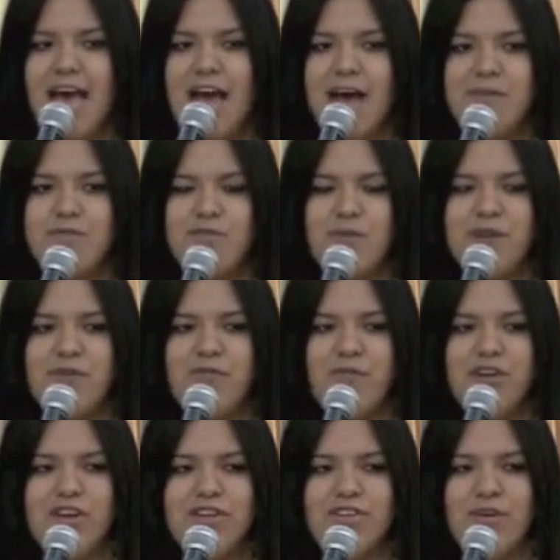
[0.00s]
I'm
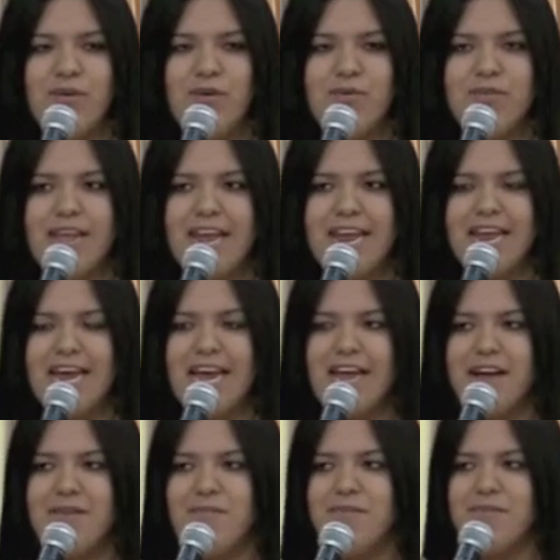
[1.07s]
24 years old and I
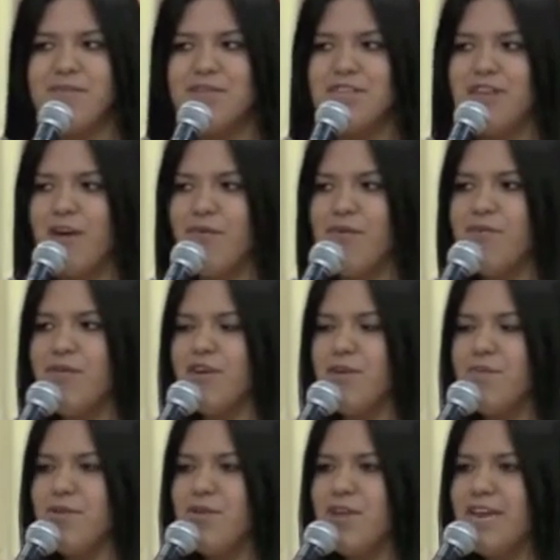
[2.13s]
come from the Salt River
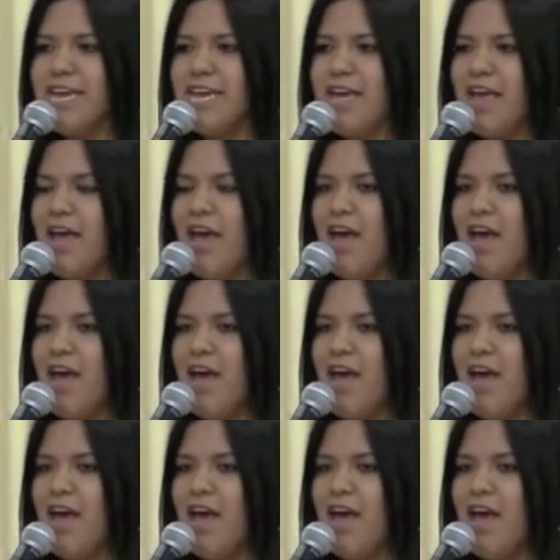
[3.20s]
community.